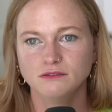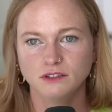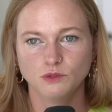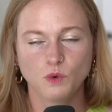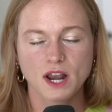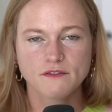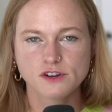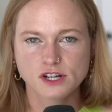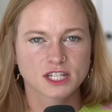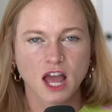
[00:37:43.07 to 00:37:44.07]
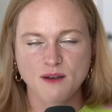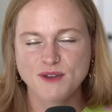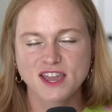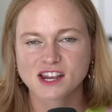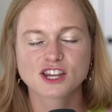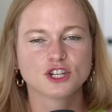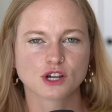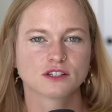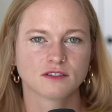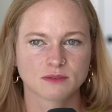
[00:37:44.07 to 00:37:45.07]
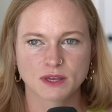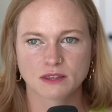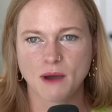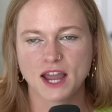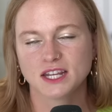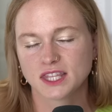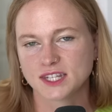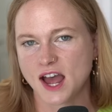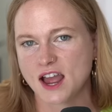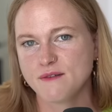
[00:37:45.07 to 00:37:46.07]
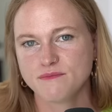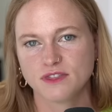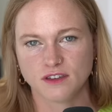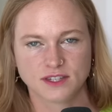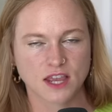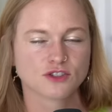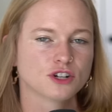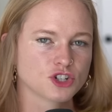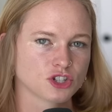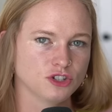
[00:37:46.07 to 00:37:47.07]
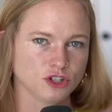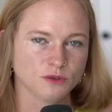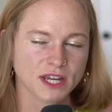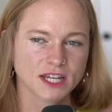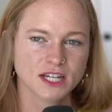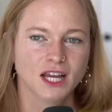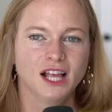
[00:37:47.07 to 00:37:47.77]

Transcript: whatever is coming into Joseph Smith's mind at the time, the saints are just doing.